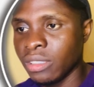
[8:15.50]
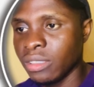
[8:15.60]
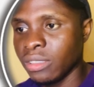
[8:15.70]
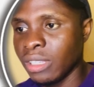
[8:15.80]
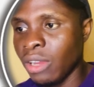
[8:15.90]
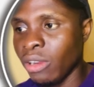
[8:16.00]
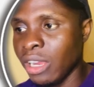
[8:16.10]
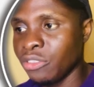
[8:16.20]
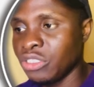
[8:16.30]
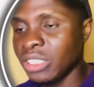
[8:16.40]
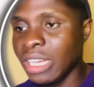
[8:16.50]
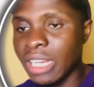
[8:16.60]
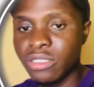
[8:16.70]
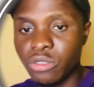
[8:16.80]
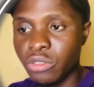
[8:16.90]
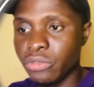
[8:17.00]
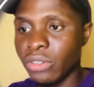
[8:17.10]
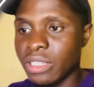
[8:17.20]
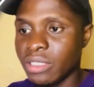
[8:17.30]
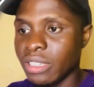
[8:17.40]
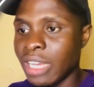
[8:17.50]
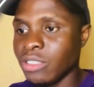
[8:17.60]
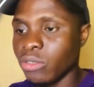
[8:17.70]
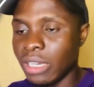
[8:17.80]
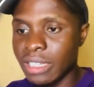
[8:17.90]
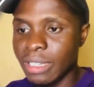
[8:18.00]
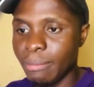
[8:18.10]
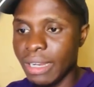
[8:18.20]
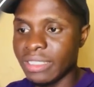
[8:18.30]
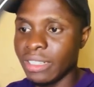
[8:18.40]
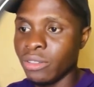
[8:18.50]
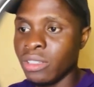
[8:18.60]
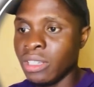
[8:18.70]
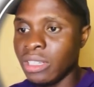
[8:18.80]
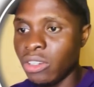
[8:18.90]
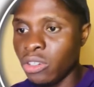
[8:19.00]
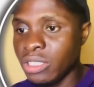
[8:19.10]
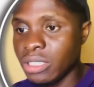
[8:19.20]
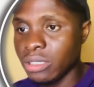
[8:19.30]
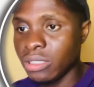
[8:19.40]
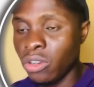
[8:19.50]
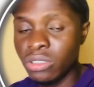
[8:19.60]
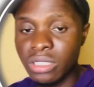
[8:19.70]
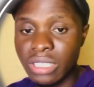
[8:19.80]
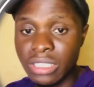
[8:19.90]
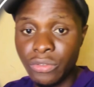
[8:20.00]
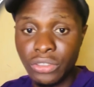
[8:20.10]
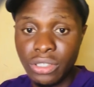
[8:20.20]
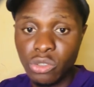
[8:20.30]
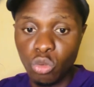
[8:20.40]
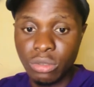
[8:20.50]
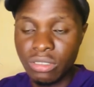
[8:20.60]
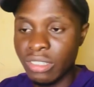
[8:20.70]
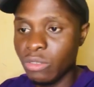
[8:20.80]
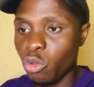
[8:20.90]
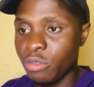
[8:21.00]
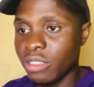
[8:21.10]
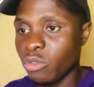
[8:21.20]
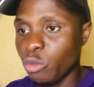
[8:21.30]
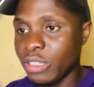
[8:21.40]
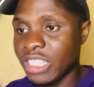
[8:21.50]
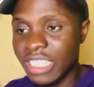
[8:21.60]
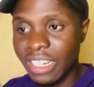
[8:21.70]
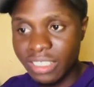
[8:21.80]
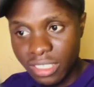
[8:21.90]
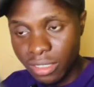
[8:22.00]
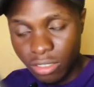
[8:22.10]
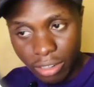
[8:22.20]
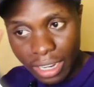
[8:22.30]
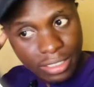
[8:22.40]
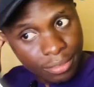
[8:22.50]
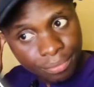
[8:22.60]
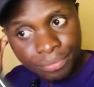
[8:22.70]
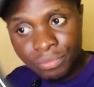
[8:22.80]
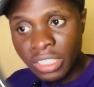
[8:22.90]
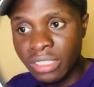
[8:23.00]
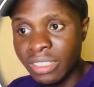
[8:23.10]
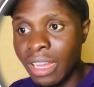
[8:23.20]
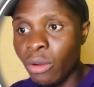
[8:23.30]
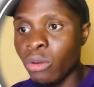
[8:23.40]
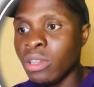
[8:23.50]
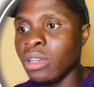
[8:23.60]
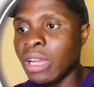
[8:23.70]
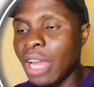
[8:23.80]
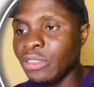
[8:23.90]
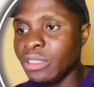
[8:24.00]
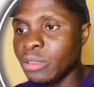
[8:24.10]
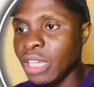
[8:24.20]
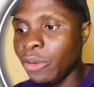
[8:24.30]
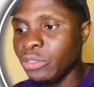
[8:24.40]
Now I've triggered two events, add to cart and buy now. All these activities will be tracked, right? Now, how did this